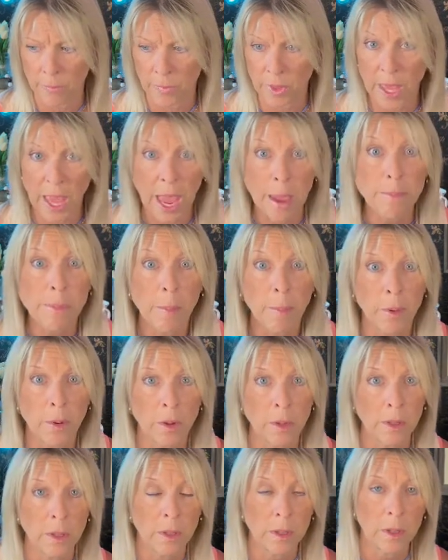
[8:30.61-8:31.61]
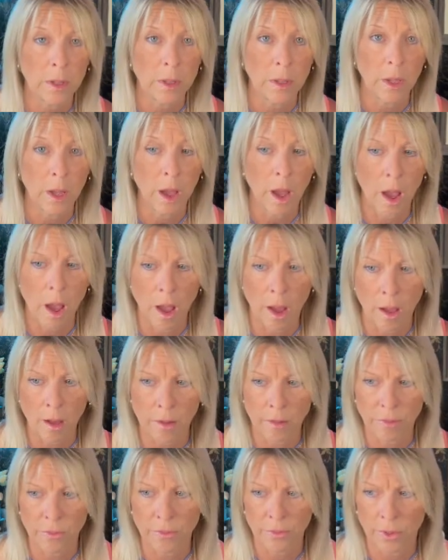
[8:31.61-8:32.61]
capable
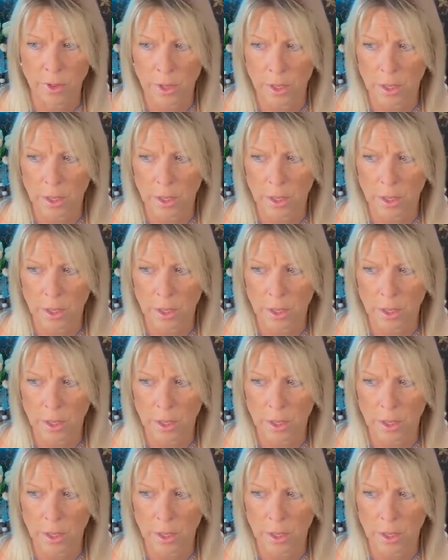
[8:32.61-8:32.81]
of